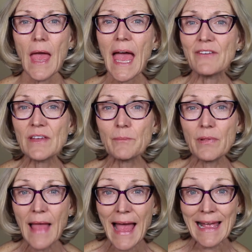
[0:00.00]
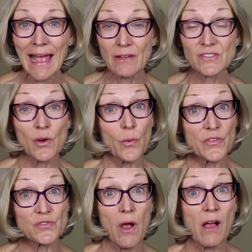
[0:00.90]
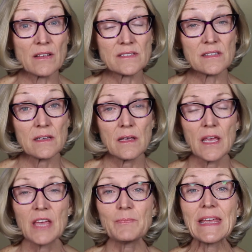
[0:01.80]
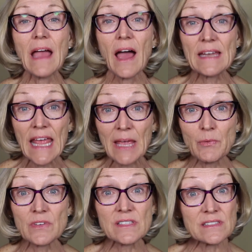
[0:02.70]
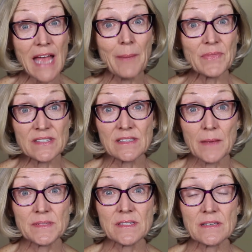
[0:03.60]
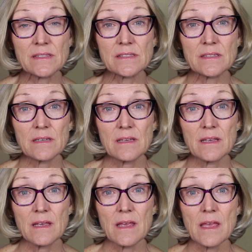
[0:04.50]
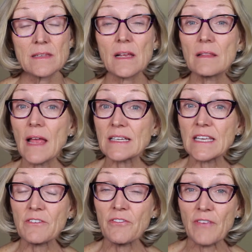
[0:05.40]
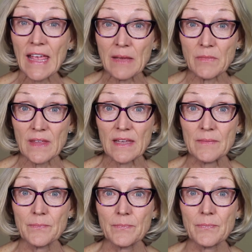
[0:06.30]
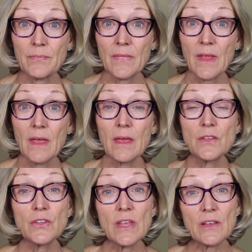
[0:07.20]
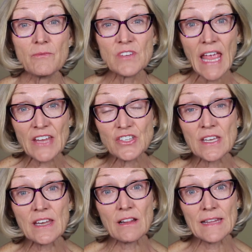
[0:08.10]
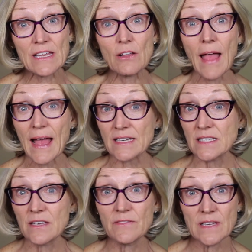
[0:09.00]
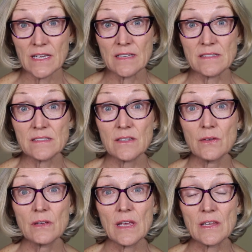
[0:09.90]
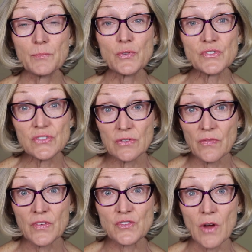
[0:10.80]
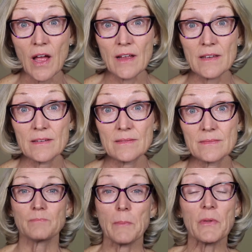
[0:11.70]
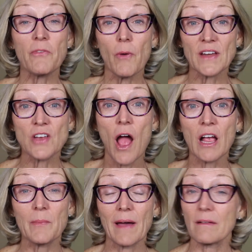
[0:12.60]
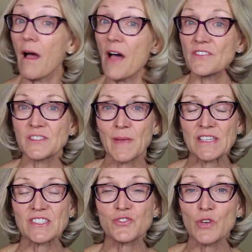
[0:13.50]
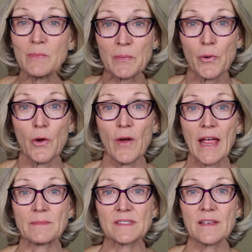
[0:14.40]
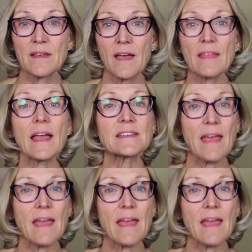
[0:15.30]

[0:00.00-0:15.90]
Having blackouts or withdrawals, being unable to stop the substance, neglecting family, engaging in illegal activities in pursuit of the drug. But before I talk about office-based treatment programs, I'd like